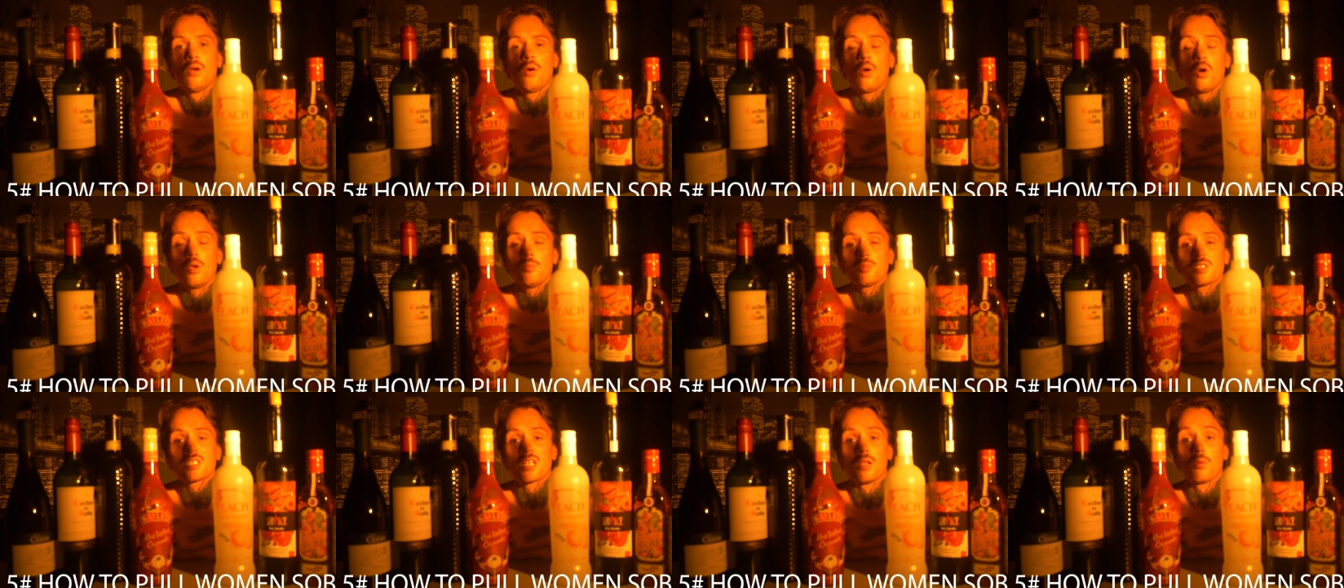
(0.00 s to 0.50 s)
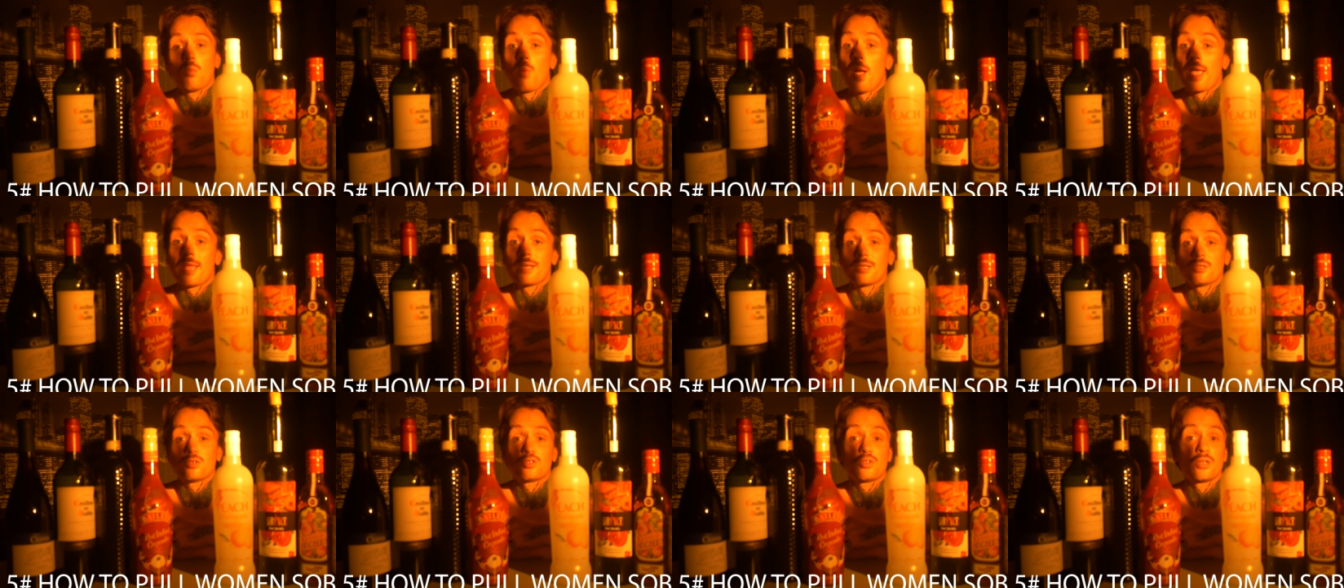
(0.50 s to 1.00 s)
I'm still
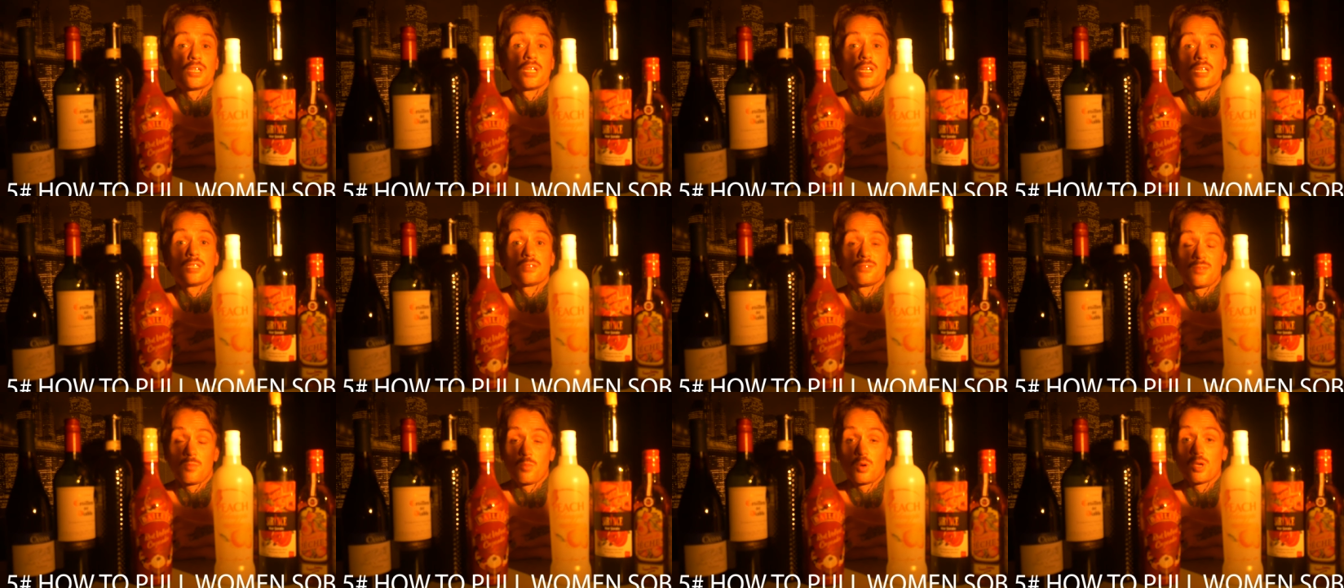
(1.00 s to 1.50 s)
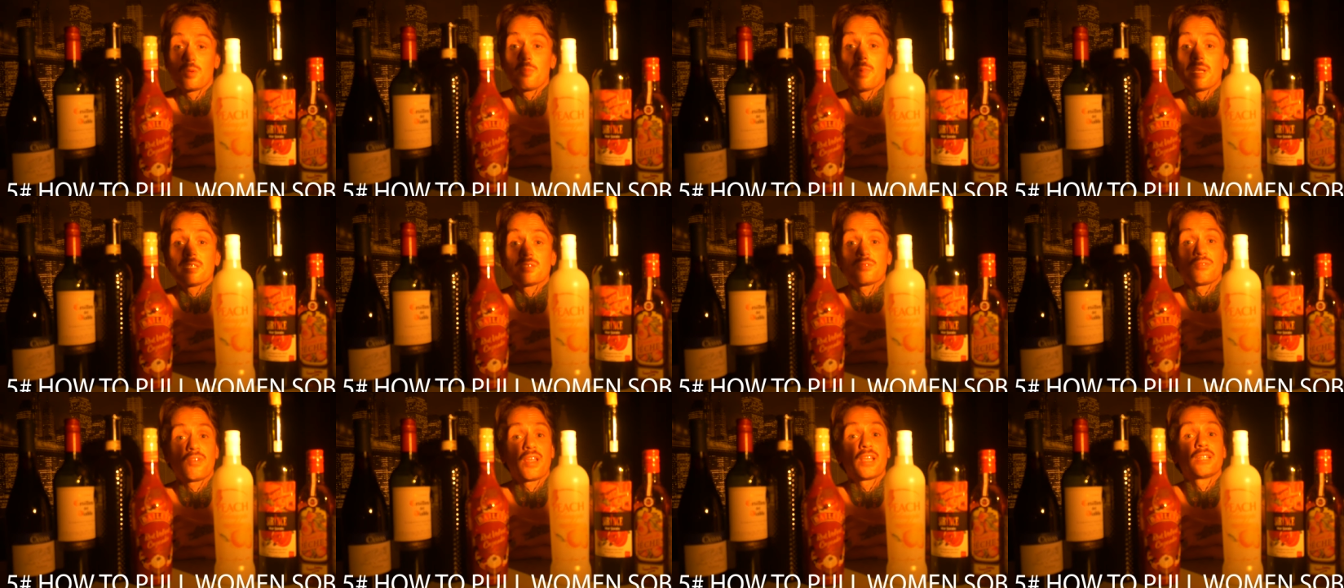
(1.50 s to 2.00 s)
waiting on three years for my
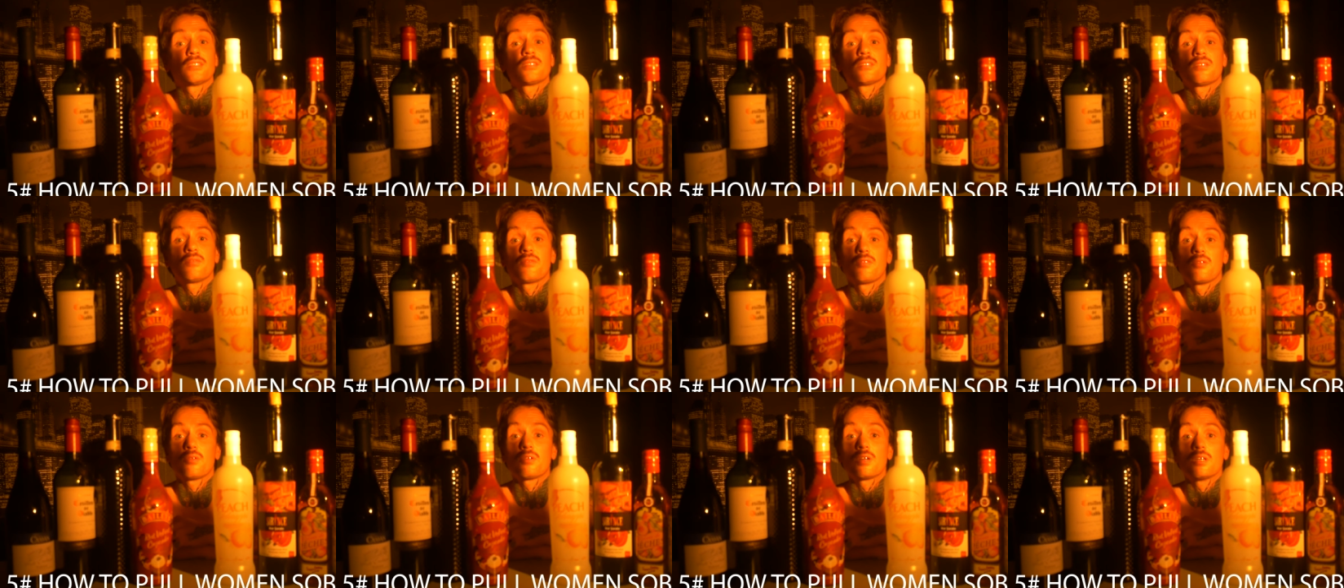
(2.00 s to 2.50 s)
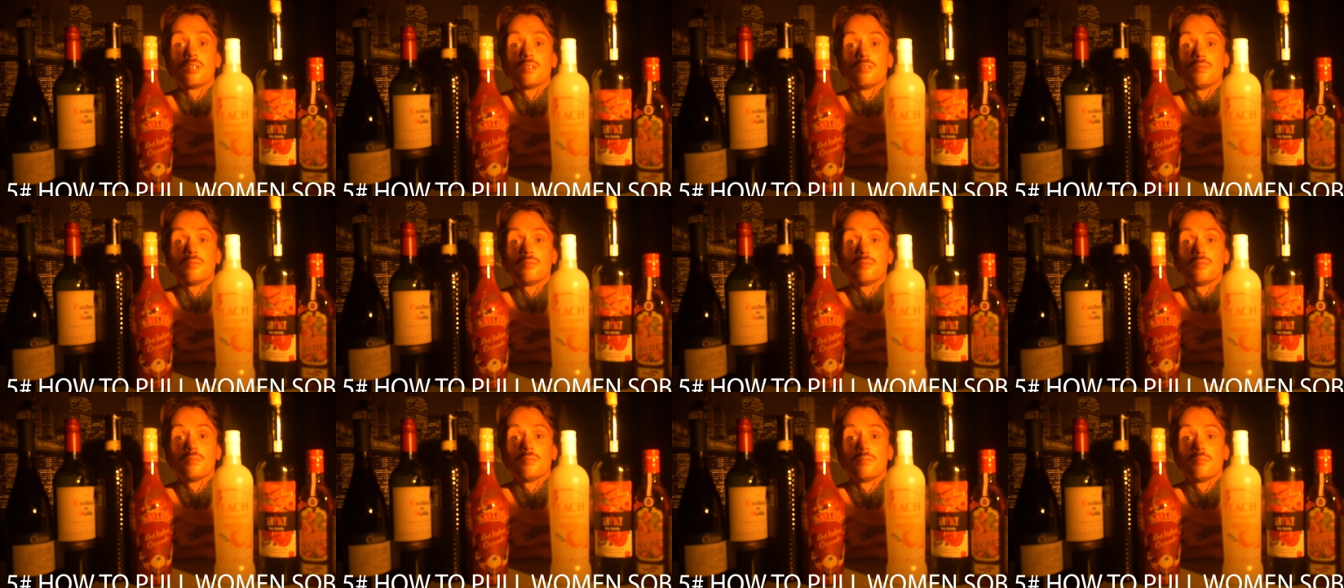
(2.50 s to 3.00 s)
best friends to fucking
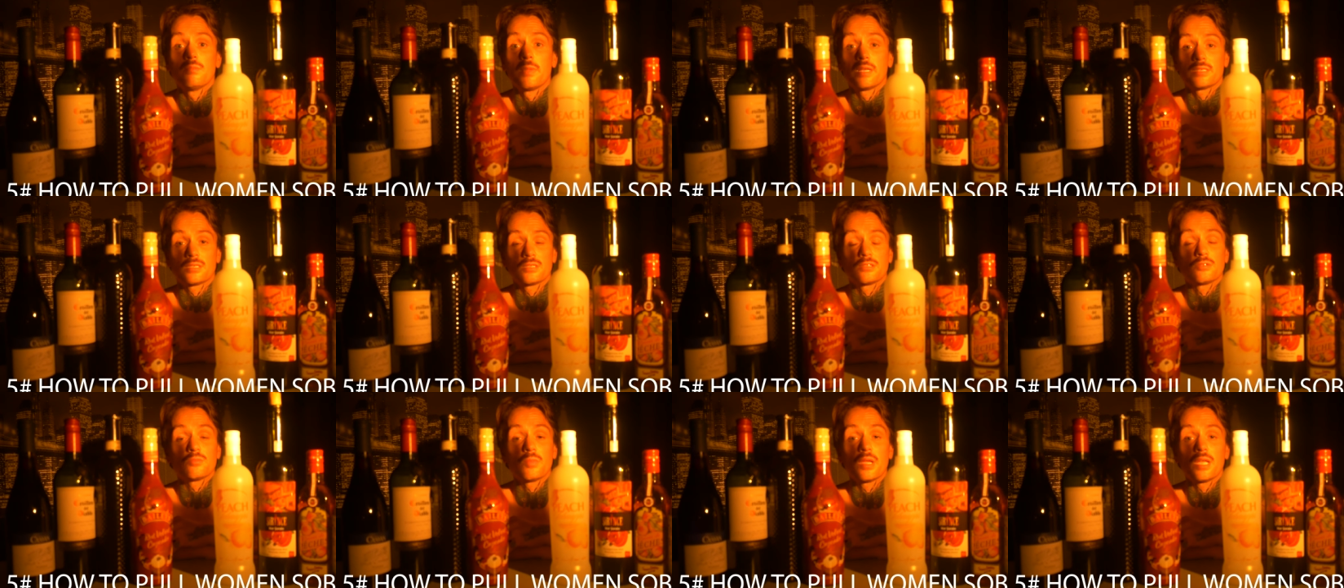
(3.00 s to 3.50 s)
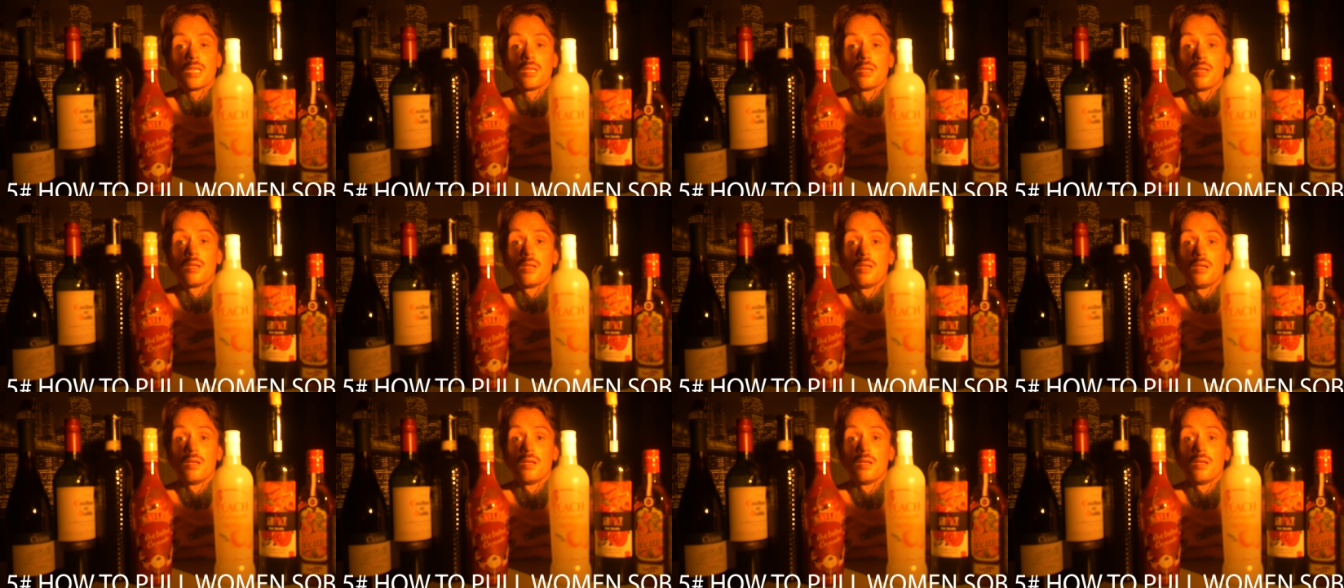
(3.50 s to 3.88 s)
message me.